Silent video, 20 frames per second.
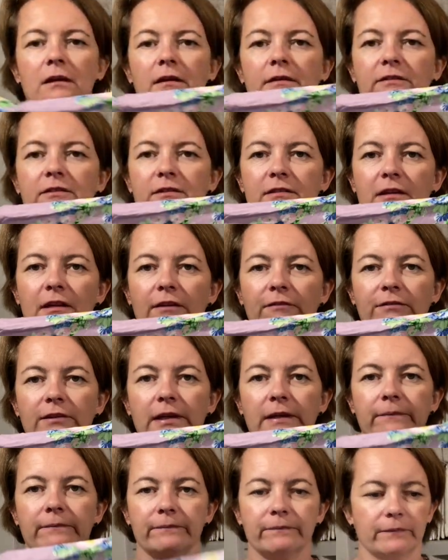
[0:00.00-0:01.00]
just
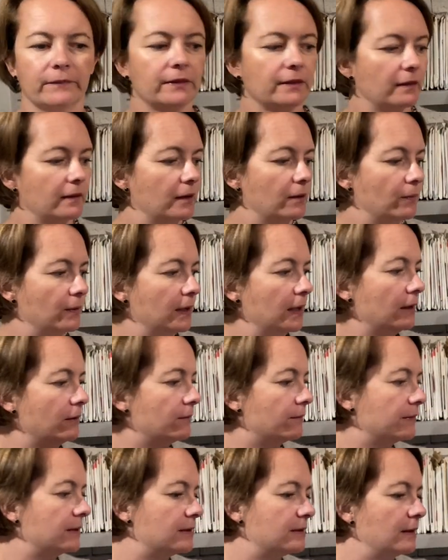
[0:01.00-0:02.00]
lovely. So there we go
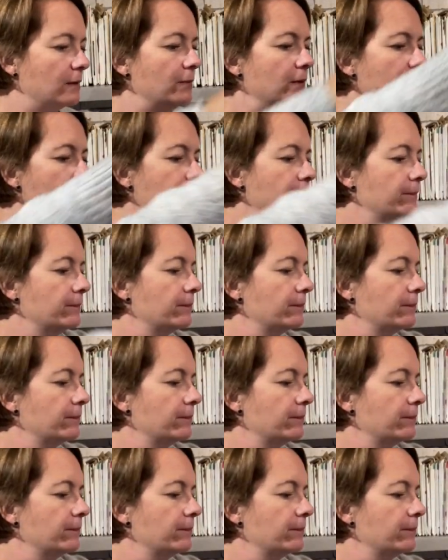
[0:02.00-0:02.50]
with that one.